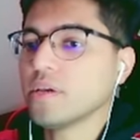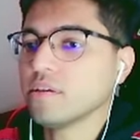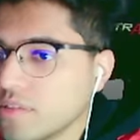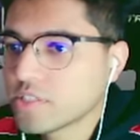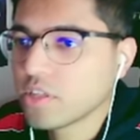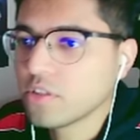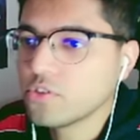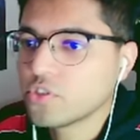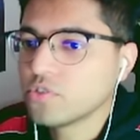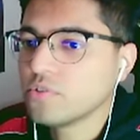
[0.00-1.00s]

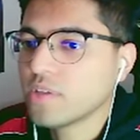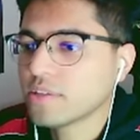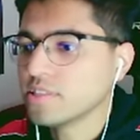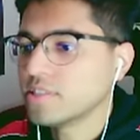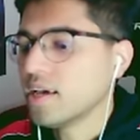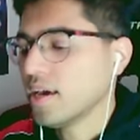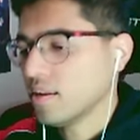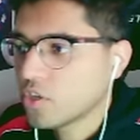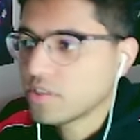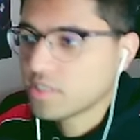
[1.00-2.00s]
Disillusion 2010.
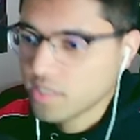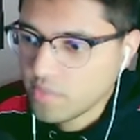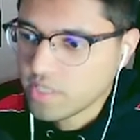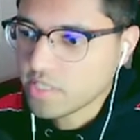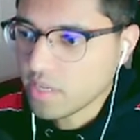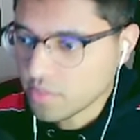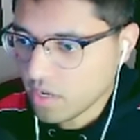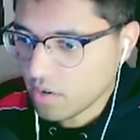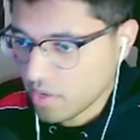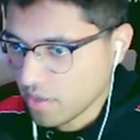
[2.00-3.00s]
So this is gonna be the same
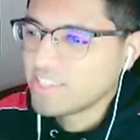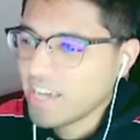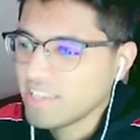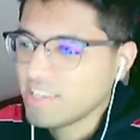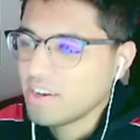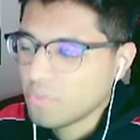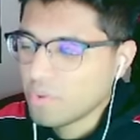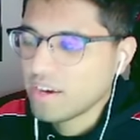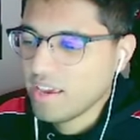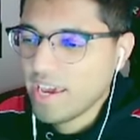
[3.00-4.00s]
song, right? Chad, you know
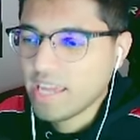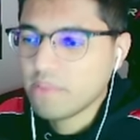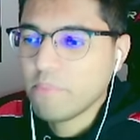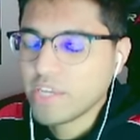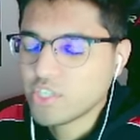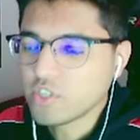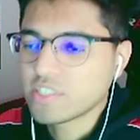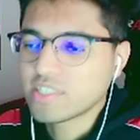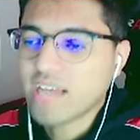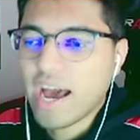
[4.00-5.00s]
what? Animation
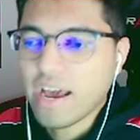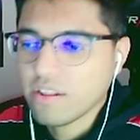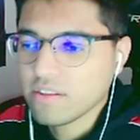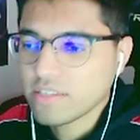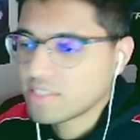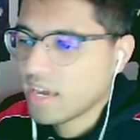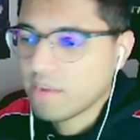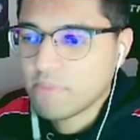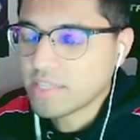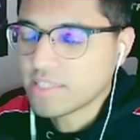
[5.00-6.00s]
style is not a
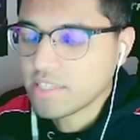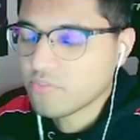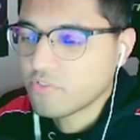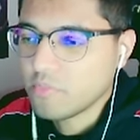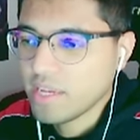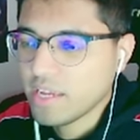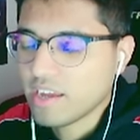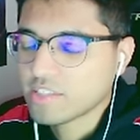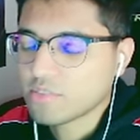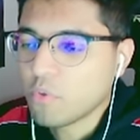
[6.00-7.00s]
big deal for me.
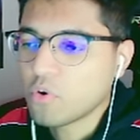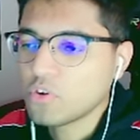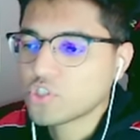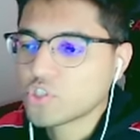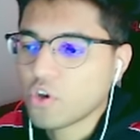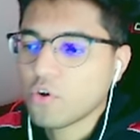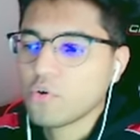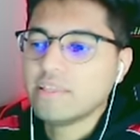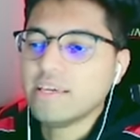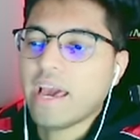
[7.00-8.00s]
It's more
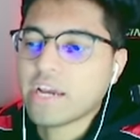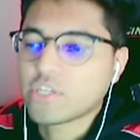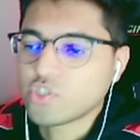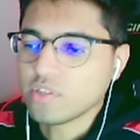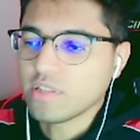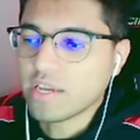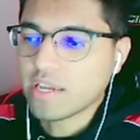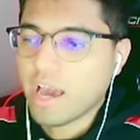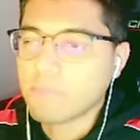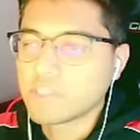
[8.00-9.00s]
so the action, like
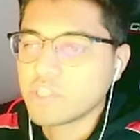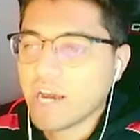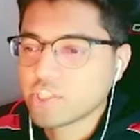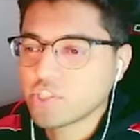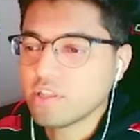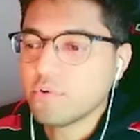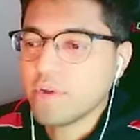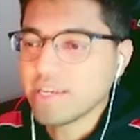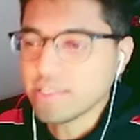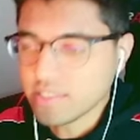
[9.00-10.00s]
how much action there
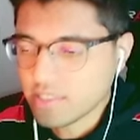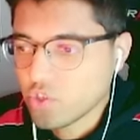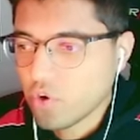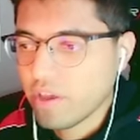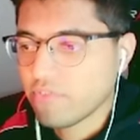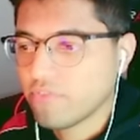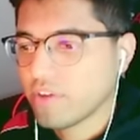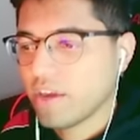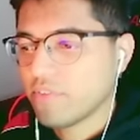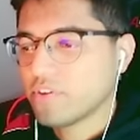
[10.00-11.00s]
is. So if
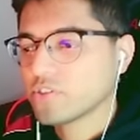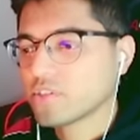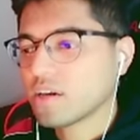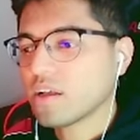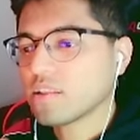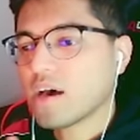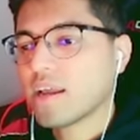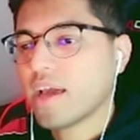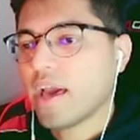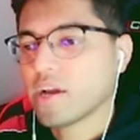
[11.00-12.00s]
there's like a lot
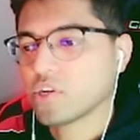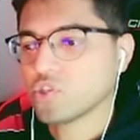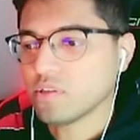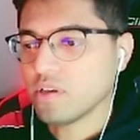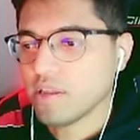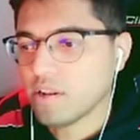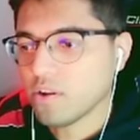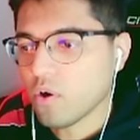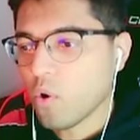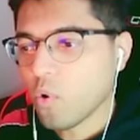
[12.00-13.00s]
of action in an
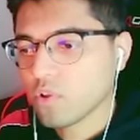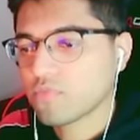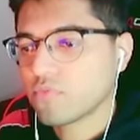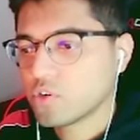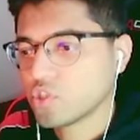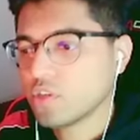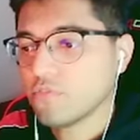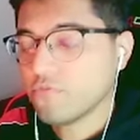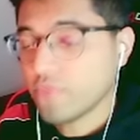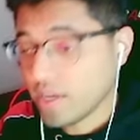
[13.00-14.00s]
old version of
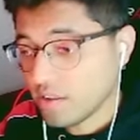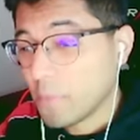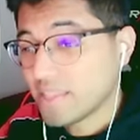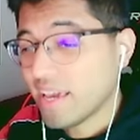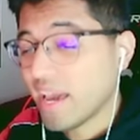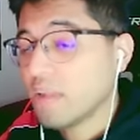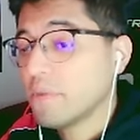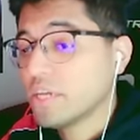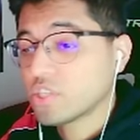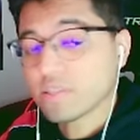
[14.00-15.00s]
Fate, but the
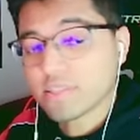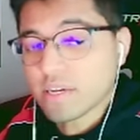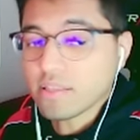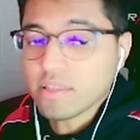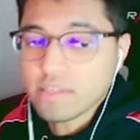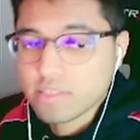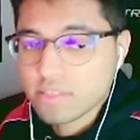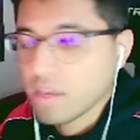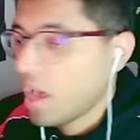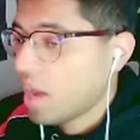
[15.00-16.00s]
animation is like this,
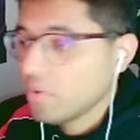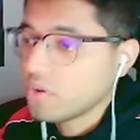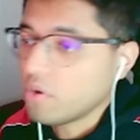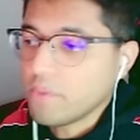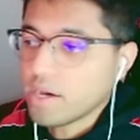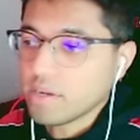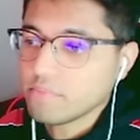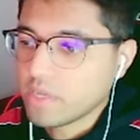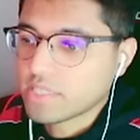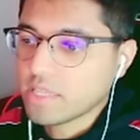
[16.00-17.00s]
I really don't mind.
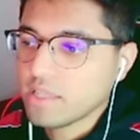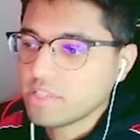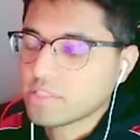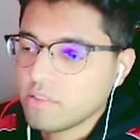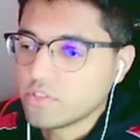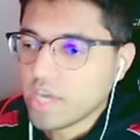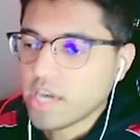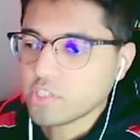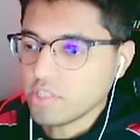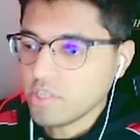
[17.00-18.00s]
Because at least there's
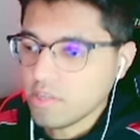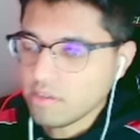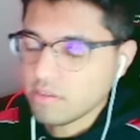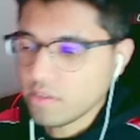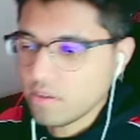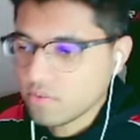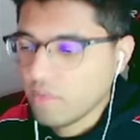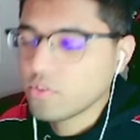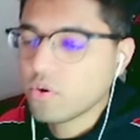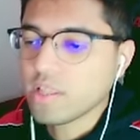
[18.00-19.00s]
action in it, you know?
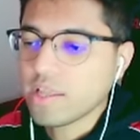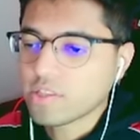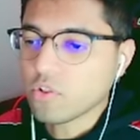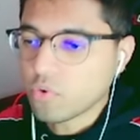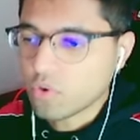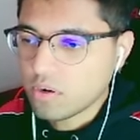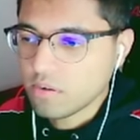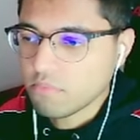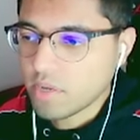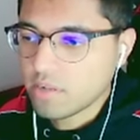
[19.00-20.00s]
Even though I like the lore,
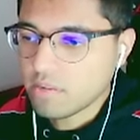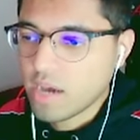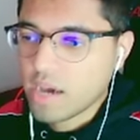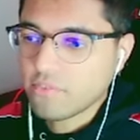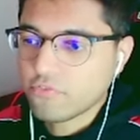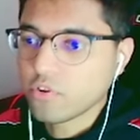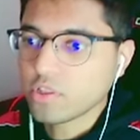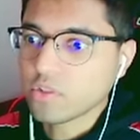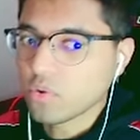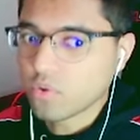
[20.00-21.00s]
but not
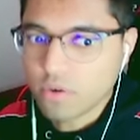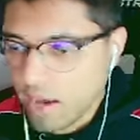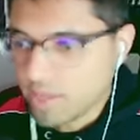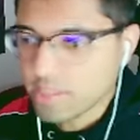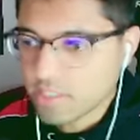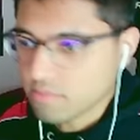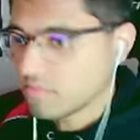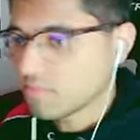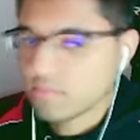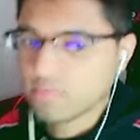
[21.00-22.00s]
fully lore. I need
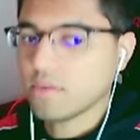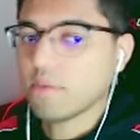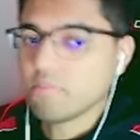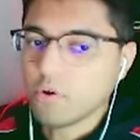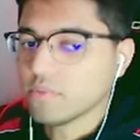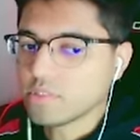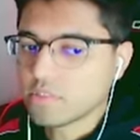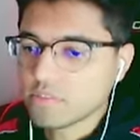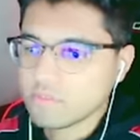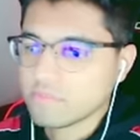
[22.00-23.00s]
some hype
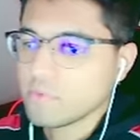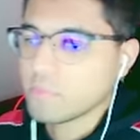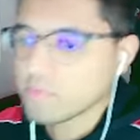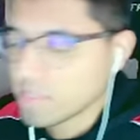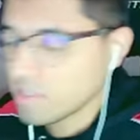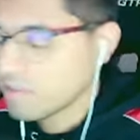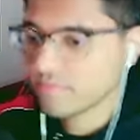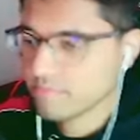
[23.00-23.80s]
moments. Feel what I'm saying?